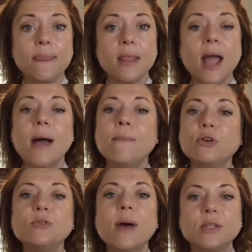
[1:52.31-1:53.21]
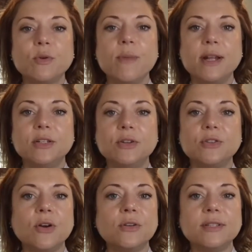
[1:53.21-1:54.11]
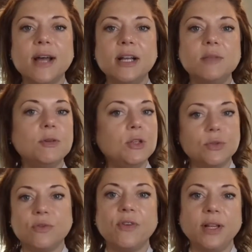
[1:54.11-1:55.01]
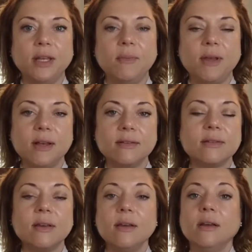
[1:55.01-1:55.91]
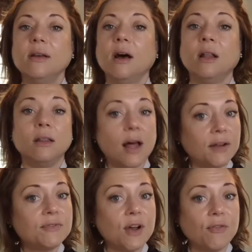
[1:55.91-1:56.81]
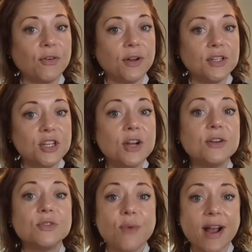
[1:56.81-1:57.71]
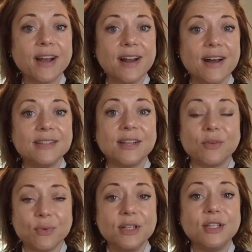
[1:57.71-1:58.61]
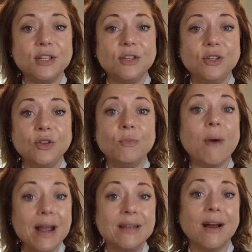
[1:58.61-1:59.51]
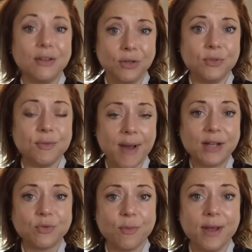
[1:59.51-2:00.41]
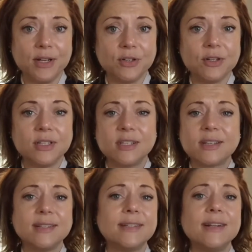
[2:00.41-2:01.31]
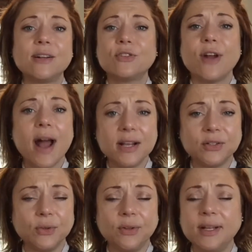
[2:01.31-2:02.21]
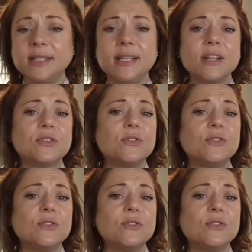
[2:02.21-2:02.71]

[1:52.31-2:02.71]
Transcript: And most password managers are designed to be user-friendly because a lot of software engineers recognize that the reason you might not use a password manager is just because it's an extra hassle. It's an extra